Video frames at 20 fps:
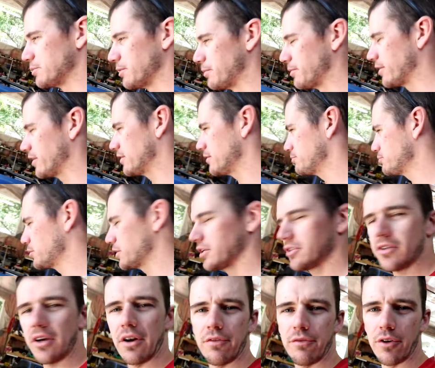be pretty
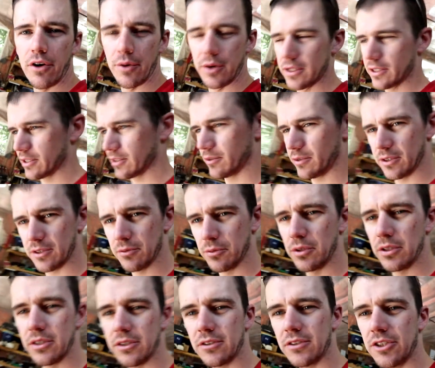straightforward, so
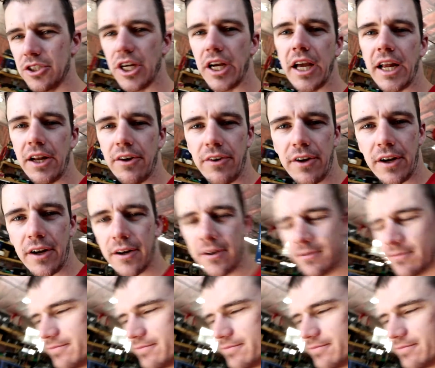we'll check it out here.